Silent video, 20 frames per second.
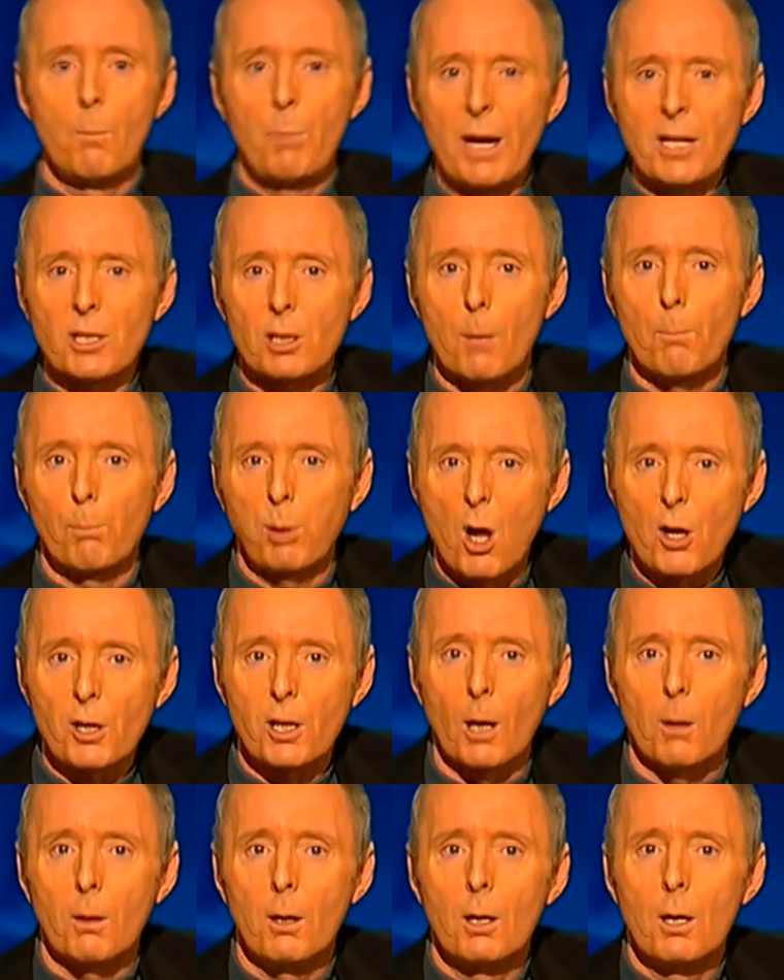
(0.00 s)
Peter,
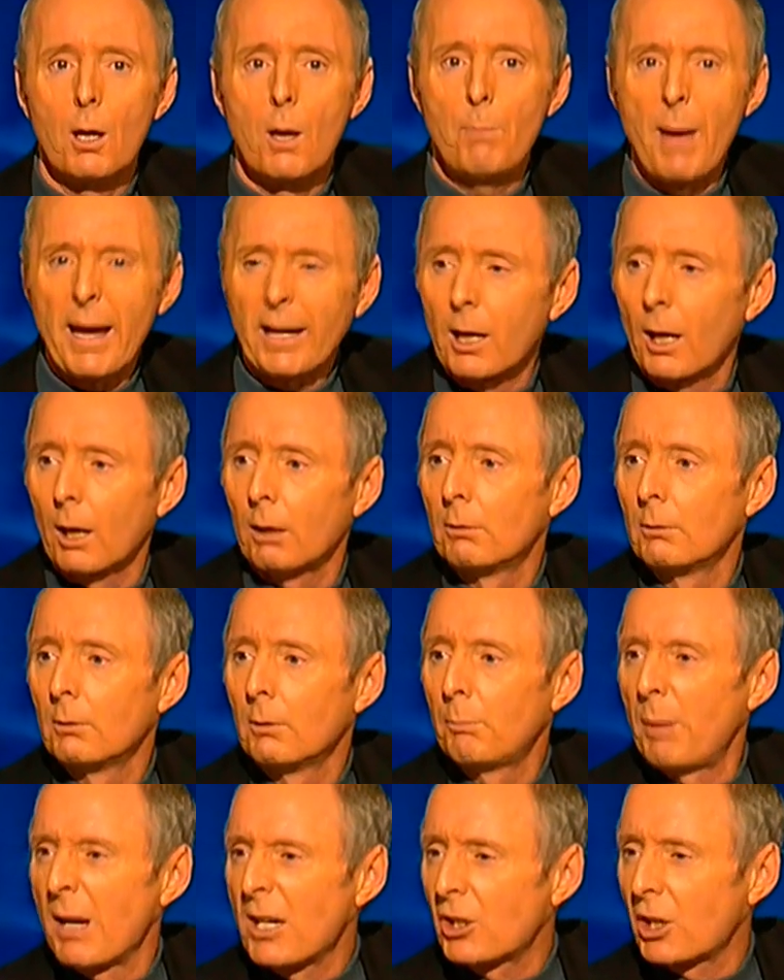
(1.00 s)
Plonker, Pecker,
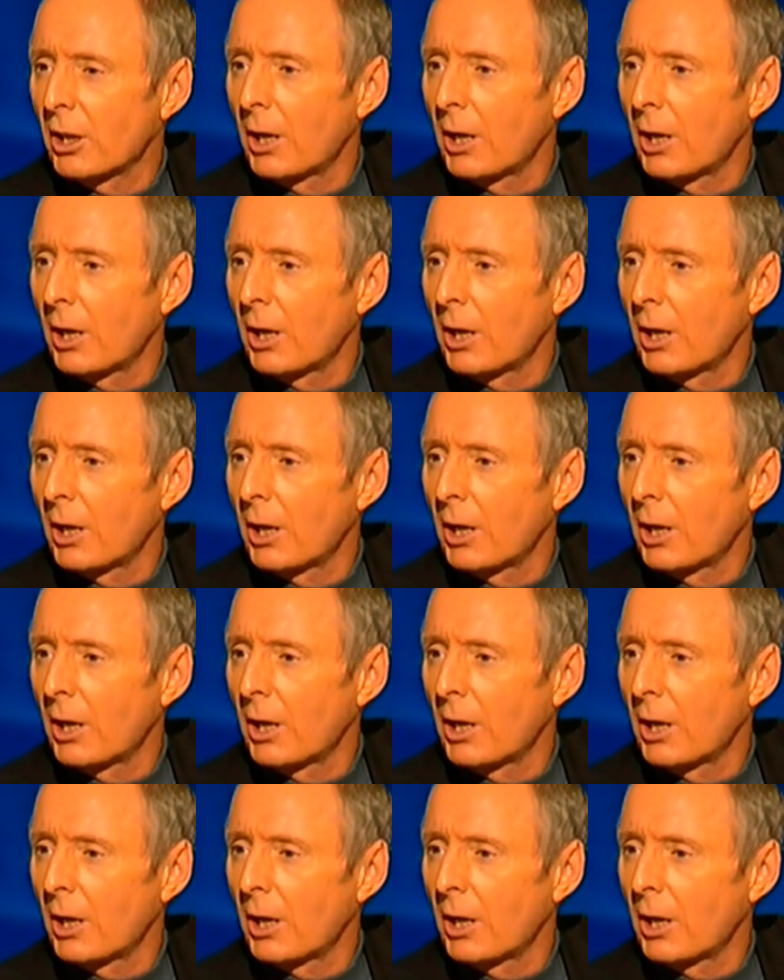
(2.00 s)
Pink